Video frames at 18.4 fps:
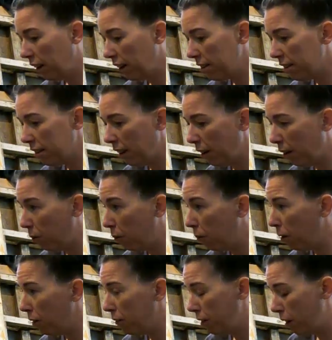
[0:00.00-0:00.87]
That's like
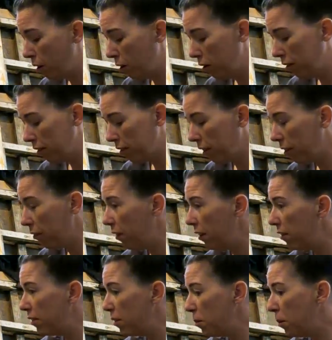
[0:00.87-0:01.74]
a rove. It's like
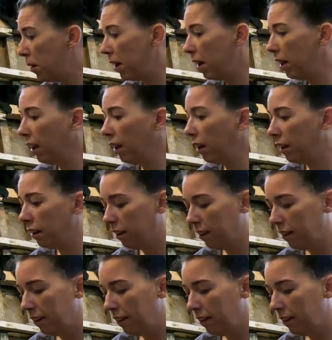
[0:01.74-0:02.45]
50p off.